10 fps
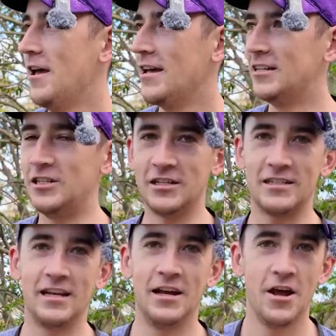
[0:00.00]
It's
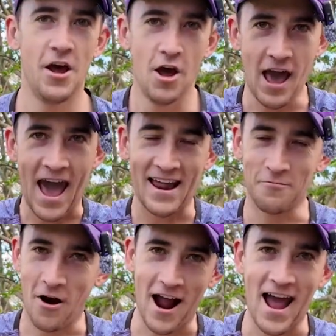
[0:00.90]
just
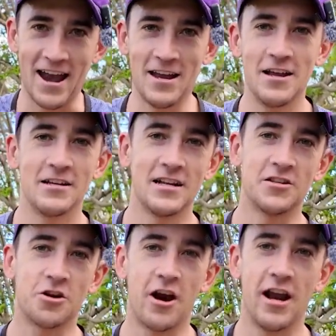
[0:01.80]
wear a hat,
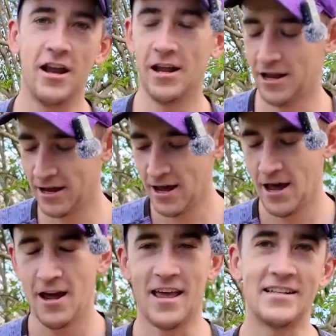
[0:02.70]
sunscreen.
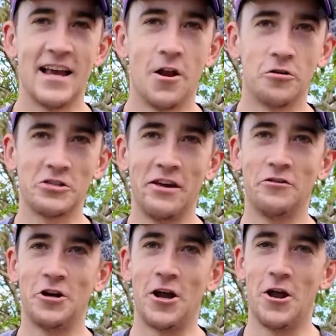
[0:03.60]
They say long sleeve
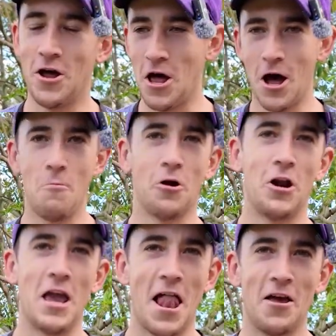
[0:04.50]
shirt. I'm not
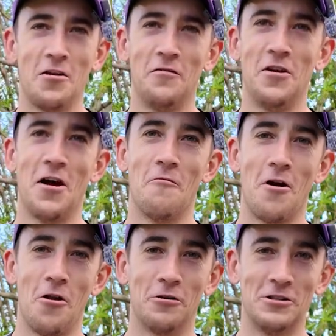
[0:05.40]
going to yell at you if you don't
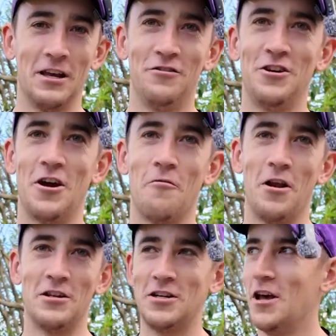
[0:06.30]
wear a long sleeve shirt
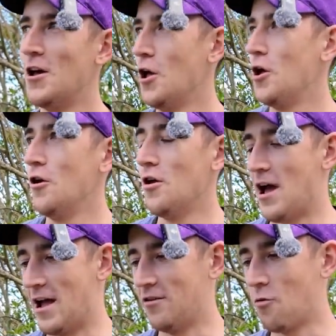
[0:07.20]
when it's
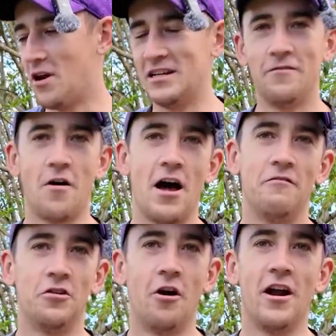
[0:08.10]

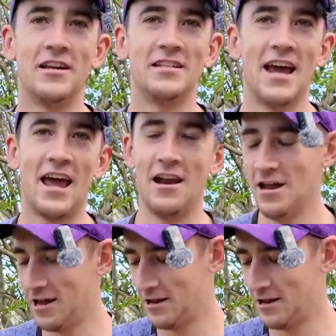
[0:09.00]
25 degrees at